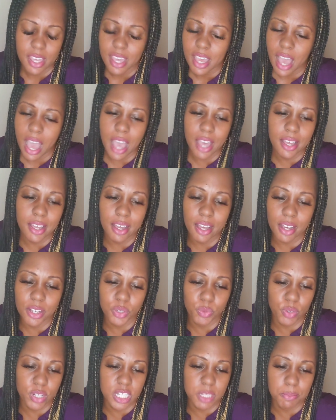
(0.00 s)
I hugged
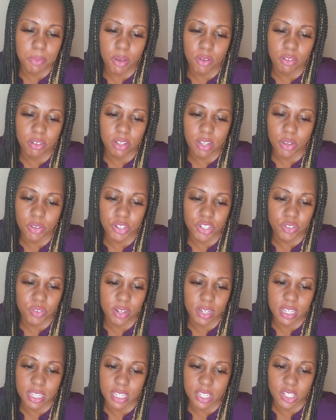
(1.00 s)
Wishbone closer and
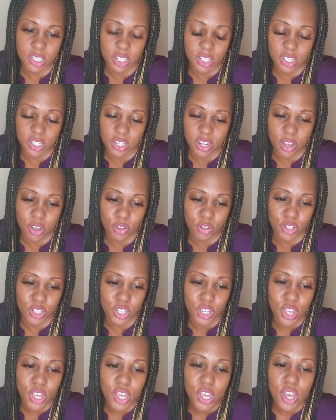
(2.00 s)
kissed his nose
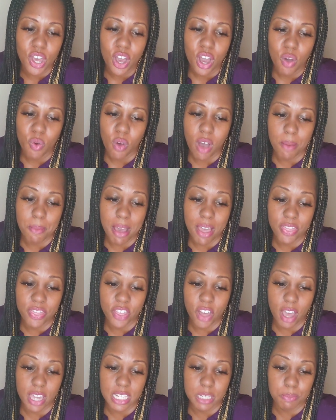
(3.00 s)
while my
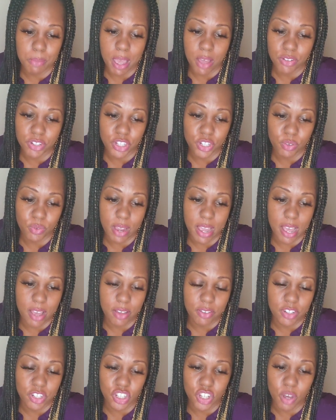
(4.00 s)
thoughts bounced
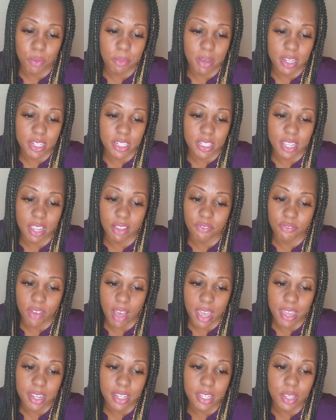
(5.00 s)
around so much they
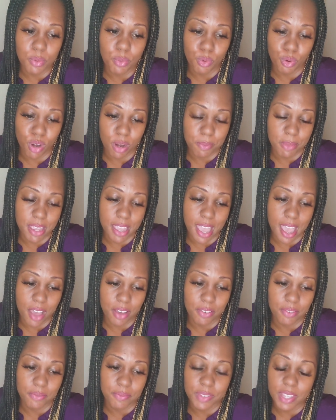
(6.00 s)
finally wore me out
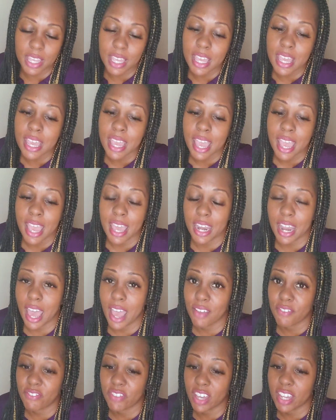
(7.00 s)
and I
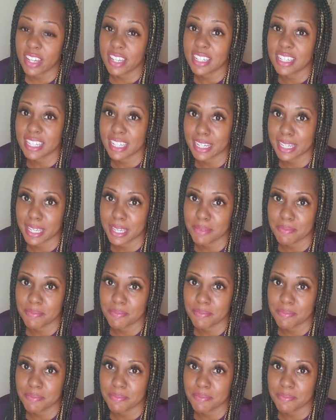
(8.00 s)
fell asleep.